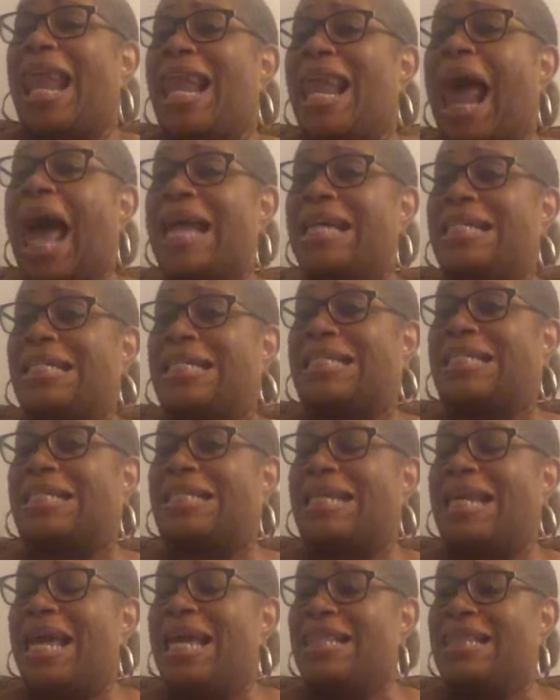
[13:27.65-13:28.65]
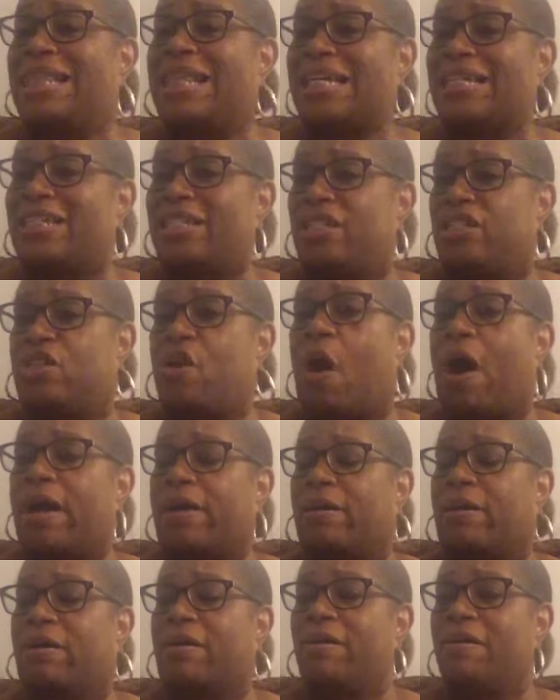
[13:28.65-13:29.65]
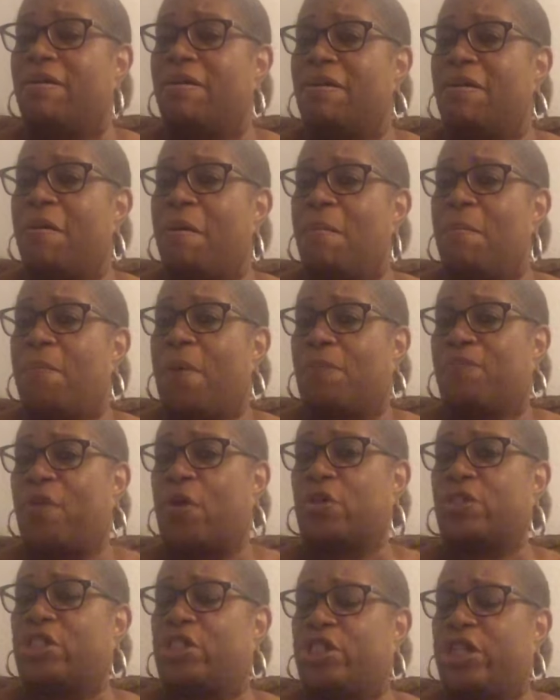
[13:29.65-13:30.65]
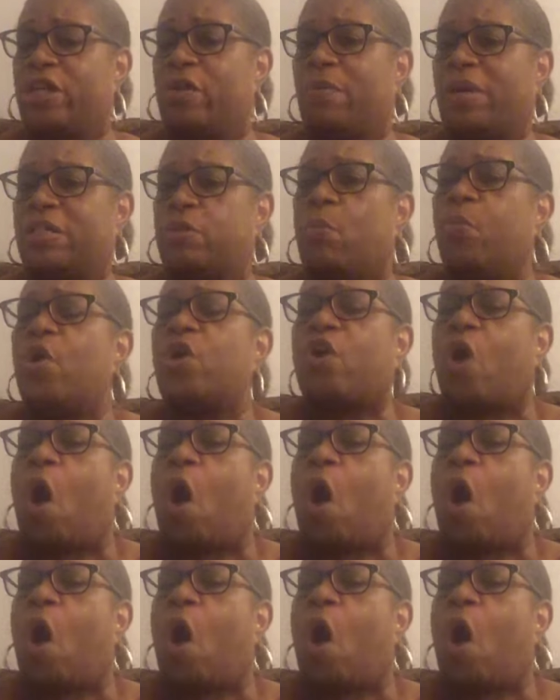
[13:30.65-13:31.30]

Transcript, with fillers: lights in this dark, perverse generation. We're